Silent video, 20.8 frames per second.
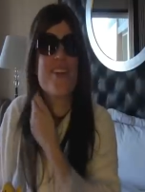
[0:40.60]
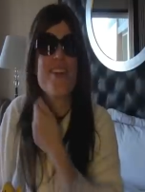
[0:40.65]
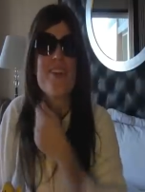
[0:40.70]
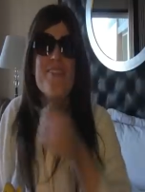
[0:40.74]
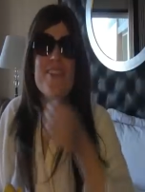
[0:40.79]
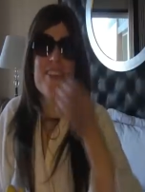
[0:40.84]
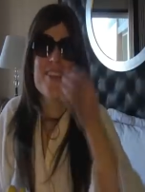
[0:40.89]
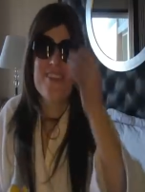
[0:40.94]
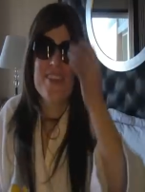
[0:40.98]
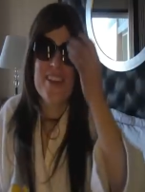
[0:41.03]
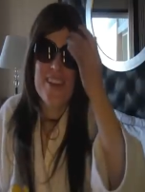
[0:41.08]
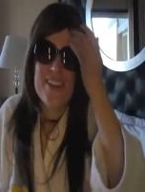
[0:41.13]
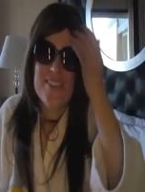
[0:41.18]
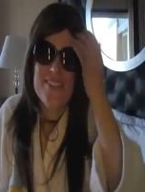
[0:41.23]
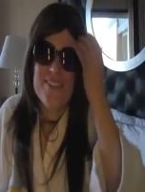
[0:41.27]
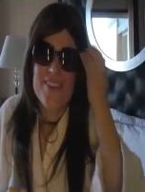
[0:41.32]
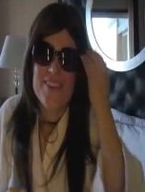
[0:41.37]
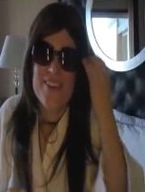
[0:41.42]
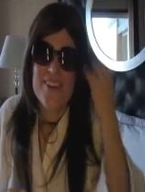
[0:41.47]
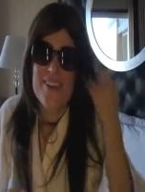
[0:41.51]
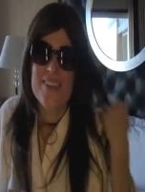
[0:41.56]
going to be doing it
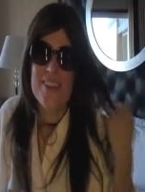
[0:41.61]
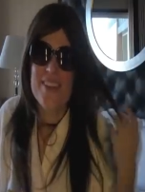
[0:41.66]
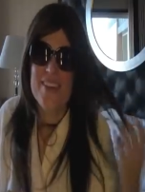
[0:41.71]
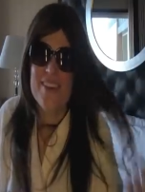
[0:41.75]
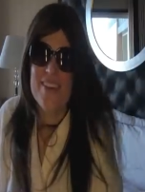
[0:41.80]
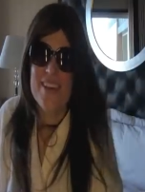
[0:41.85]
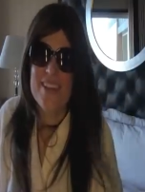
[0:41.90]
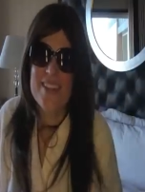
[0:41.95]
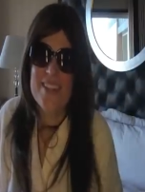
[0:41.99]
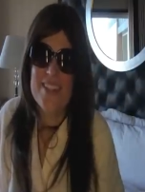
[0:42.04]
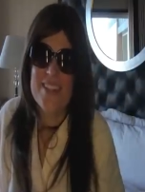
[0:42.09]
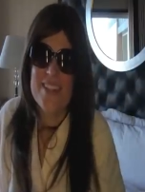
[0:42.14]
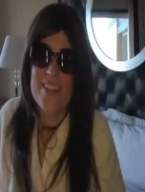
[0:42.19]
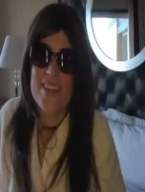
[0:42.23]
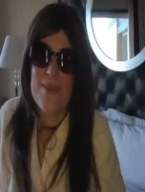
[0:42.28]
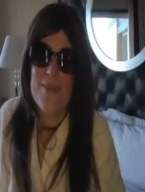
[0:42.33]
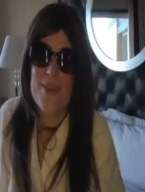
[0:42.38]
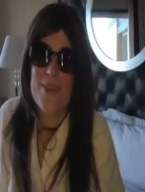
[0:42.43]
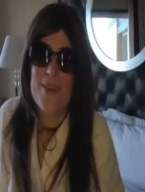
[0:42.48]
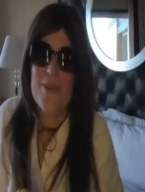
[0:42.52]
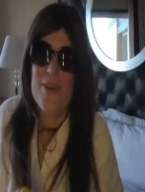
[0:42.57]
for the
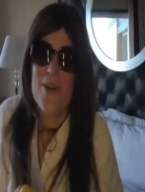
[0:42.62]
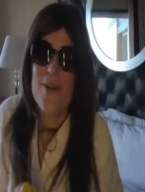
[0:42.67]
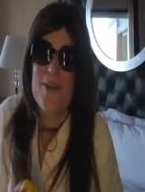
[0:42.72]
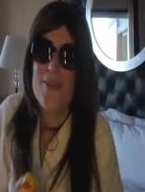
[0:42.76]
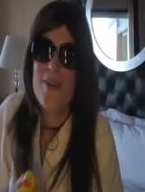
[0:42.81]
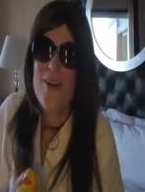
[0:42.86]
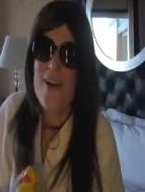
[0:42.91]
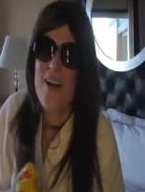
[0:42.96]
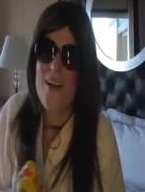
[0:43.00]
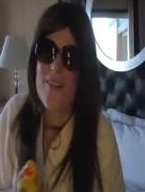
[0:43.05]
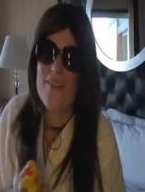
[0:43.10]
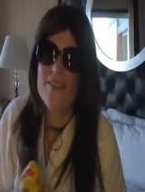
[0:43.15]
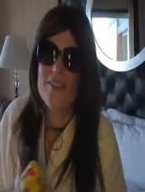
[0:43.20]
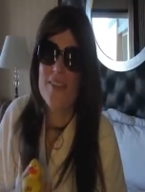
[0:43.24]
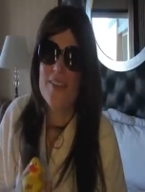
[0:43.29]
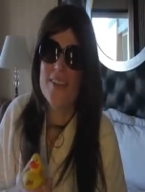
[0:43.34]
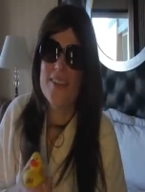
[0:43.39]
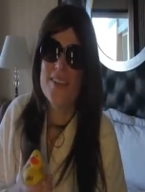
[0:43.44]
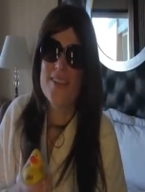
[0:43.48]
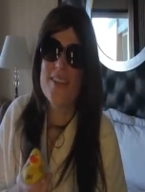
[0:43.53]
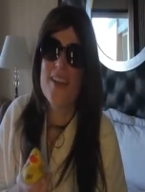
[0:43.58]
UNWTO
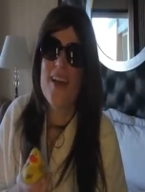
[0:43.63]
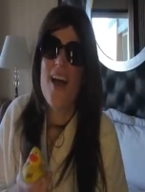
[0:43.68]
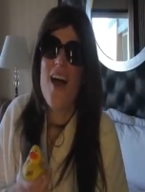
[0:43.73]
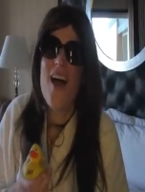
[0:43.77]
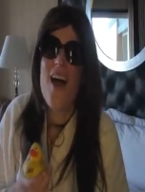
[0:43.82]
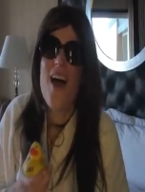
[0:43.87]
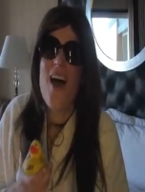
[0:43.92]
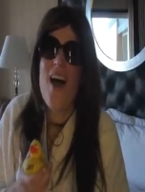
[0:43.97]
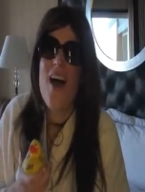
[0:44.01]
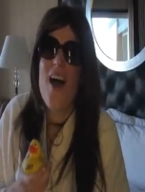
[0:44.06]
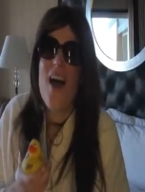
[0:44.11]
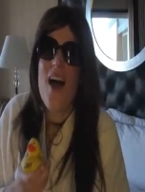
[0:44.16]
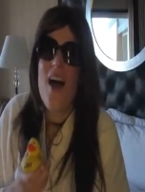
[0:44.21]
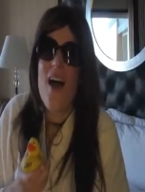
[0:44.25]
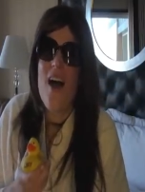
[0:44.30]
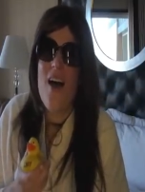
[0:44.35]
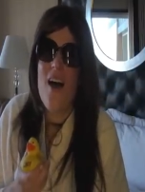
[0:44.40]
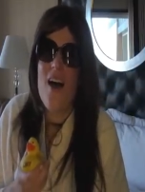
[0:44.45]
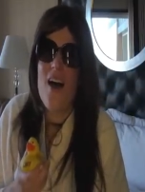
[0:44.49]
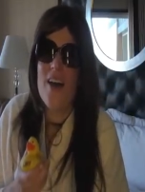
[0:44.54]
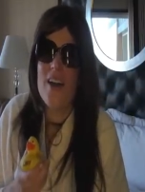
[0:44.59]
conference
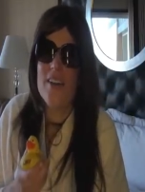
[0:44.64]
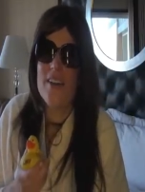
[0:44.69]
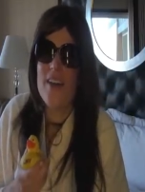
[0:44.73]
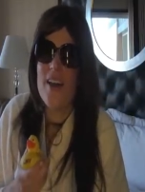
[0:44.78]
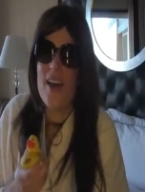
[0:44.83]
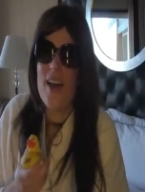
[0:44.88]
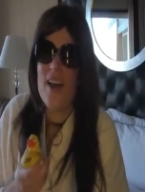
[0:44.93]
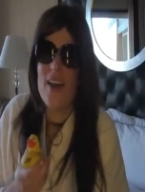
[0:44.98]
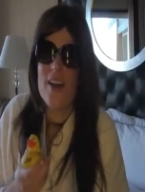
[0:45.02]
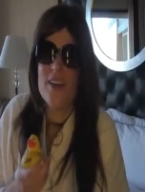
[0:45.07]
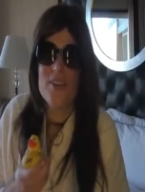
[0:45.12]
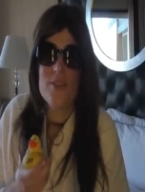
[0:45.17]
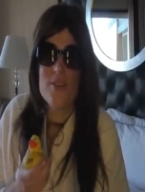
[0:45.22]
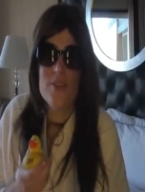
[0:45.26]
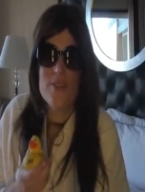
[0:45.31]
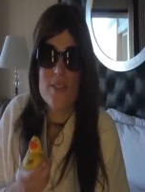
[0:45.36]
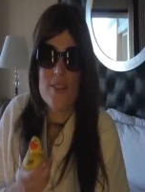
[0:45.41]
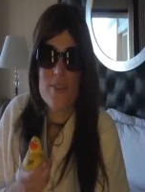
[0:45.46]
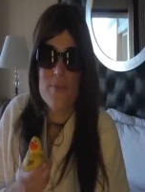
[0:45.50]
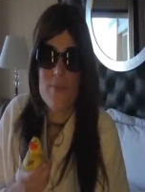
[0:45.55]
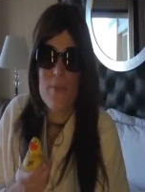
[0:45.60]
on uh,
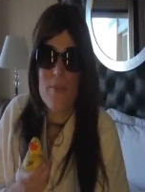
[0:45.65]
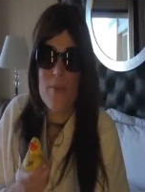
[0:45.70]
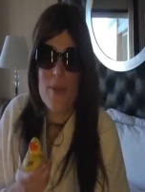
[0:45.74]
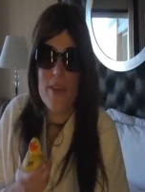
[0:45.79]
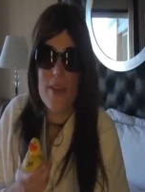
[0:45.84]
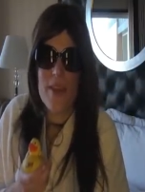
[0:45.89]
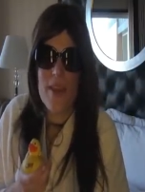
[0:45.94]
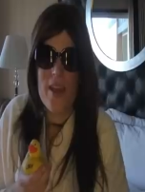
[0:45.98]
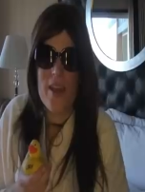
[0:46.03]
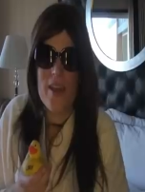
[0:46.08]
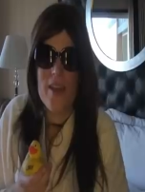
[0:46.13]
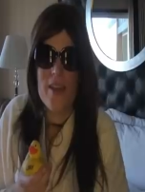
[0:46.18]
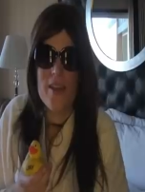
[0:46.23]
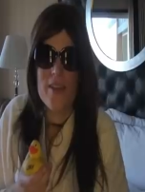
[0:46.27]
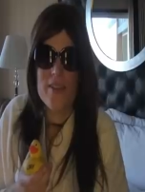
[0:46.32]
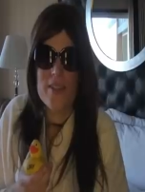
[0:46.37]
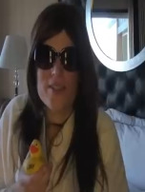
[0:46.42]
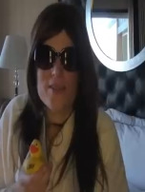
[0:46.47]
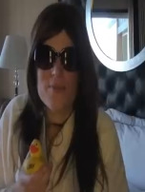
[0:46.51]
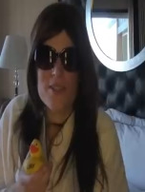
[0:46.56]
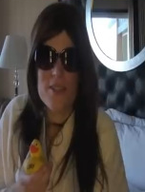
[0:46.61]
tourism and media,
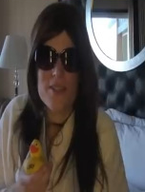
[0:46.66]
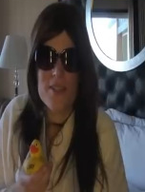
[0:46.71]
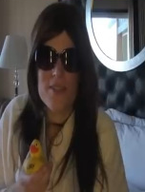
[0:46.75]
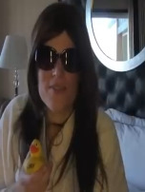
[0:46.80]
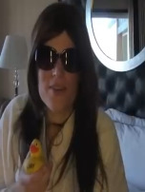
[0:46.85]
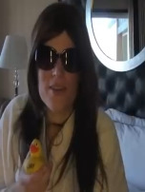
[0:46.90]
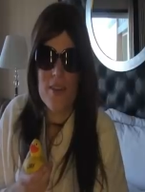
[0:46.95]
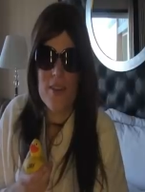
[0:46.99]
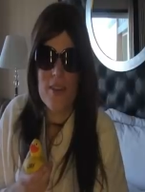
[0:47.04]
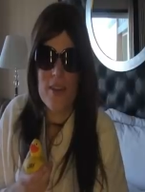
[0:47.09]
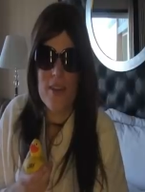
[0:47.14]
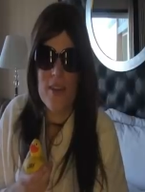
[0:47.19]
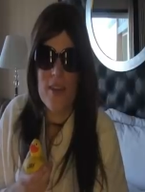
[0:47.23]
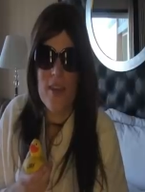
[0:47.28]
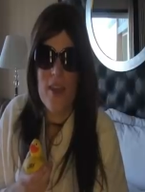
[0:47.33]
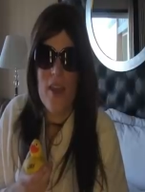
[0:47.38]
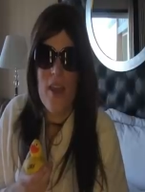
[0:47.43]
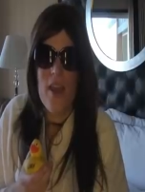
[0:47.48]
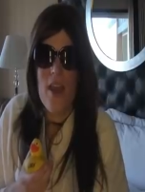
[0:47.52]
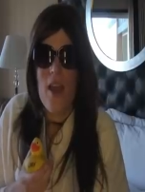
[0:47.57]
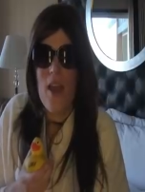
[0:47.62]
and specifically
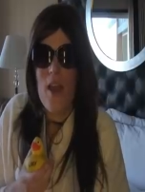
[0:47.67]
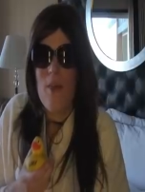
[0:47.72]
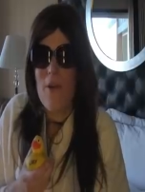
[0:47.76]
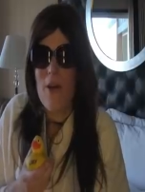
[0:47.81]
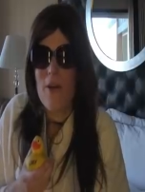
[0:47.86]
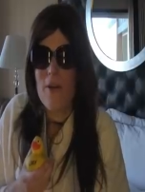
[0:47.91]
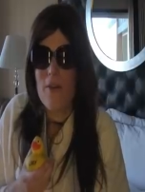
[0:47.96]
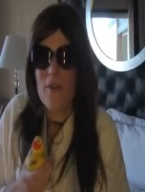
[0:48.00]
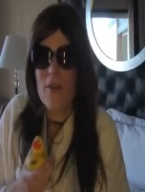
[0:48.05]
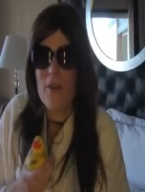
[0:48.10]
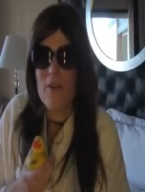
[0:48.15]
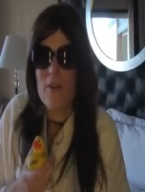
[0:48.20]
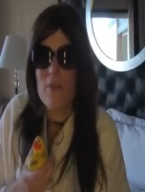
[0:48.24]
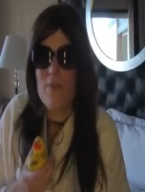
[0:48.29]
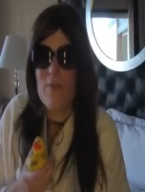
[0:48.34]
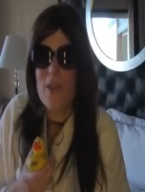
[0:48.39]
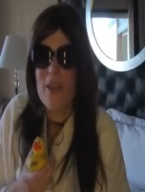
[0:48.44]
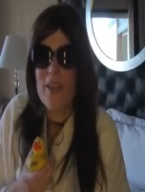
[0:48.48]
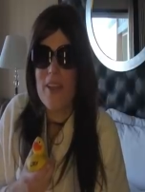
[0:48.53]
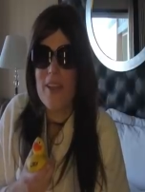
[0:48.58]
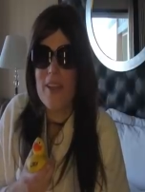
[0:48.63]
partnering with
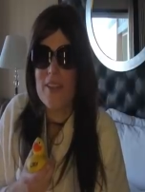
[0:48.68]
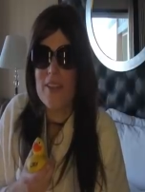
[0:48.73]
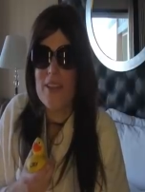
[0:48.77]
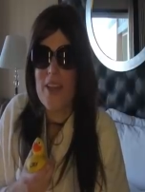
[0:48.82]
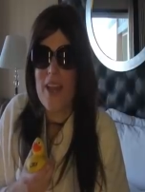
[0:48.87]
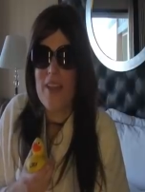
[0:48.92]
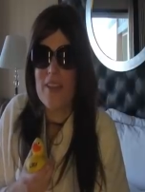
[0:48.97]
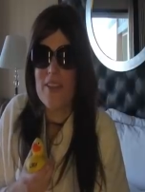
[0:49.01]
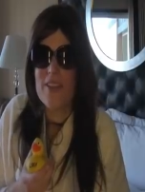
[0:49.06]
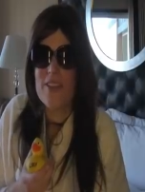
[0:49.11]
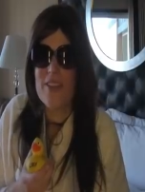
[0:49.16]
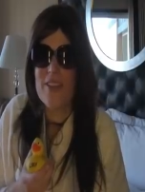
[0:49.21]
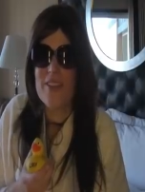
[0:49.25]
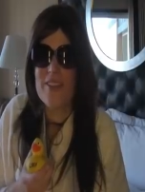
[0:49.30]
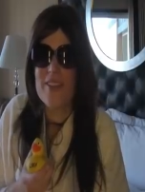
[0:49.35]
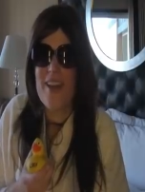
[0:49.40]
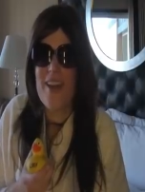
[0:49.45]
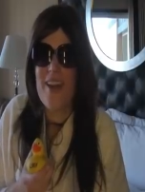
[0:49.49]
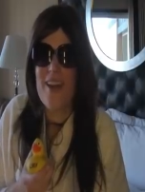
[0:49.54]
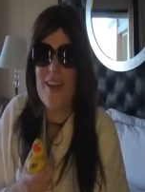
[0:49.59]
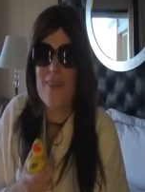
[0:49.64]
media in challenging
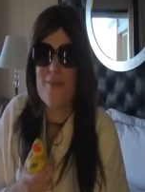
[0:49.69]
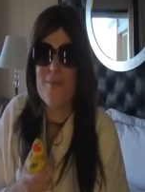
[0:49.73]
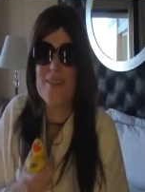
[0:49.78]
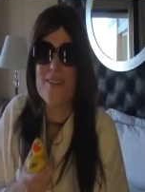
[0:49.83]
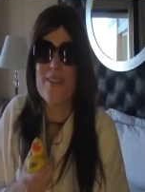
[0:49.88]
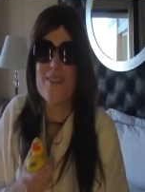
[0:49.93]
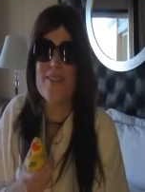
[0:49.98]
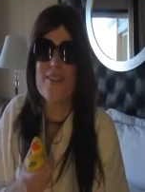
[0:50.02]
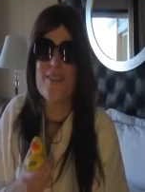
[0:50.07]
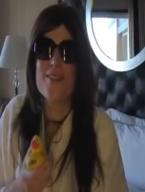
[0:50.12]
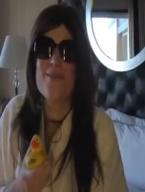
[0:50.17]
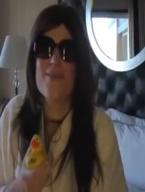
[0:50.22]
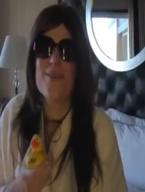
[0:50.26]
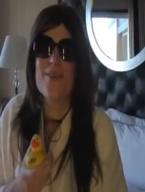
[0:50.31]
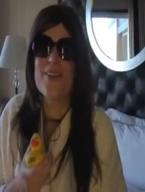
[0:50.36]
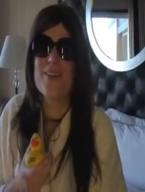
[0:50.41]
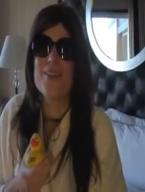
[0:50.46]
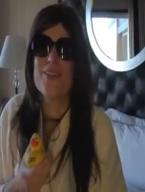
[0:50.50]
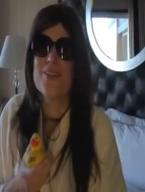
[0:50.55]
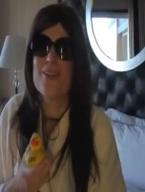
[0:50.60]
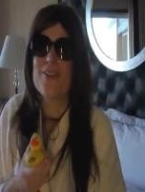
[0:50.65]
times. And so we're
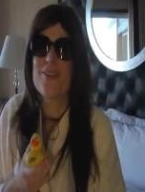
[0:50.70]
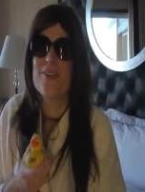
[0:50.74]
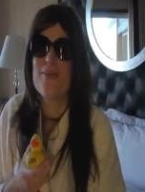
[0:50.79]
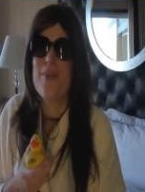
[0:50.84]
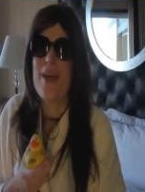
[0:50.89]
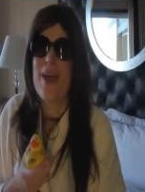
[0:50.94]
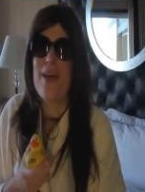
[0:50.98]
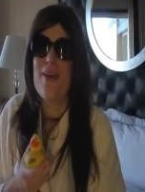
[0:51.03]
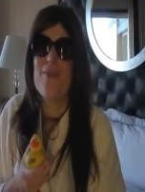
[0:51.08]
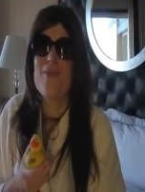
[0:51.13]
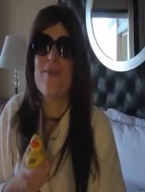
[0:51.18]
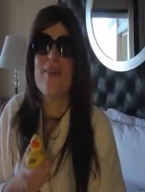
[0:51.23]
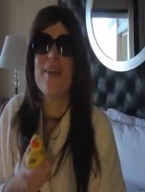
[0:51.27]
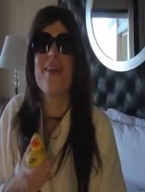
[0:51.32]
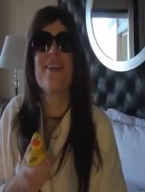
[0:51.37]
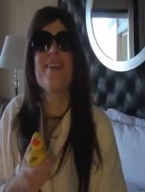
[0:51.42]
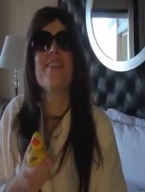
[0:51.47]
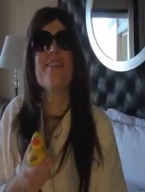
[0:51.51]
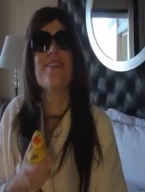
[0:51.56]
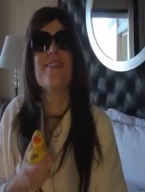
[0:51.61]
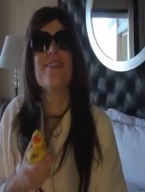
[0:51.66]
going to show them how we
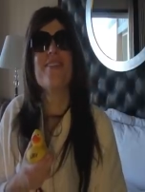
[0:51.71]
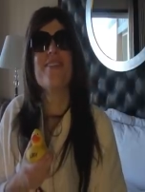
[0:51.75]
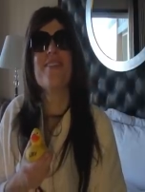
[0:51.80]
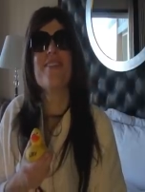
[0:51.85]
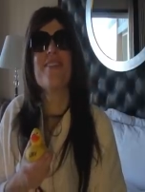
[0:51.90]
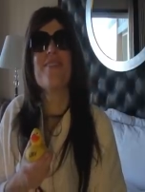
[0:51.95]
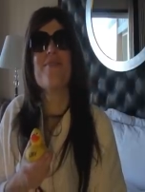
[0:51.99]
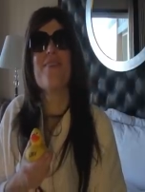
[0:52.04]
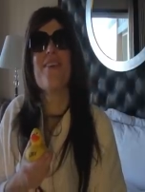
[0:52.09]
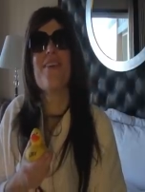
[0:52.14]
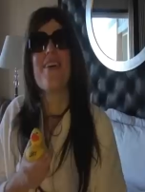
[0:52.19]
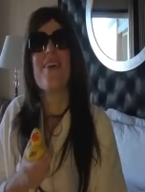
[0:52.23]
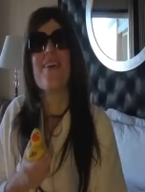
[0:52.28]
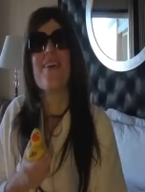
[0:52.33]
can do some